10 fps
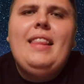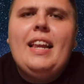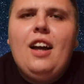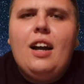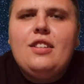And
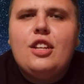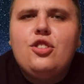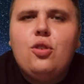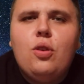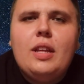then, guys, I
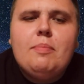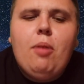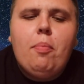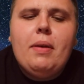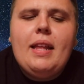saw this
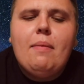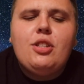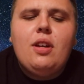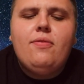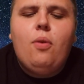pop in there,
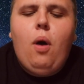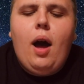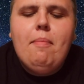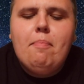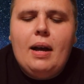which I thought
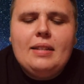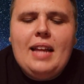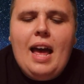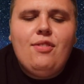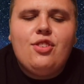I
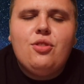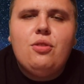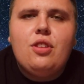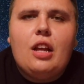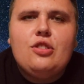must have as
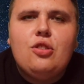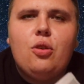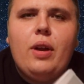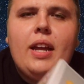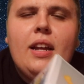soon as I
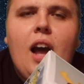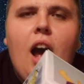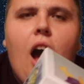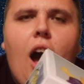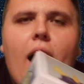saw it.
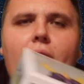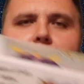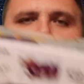Uh,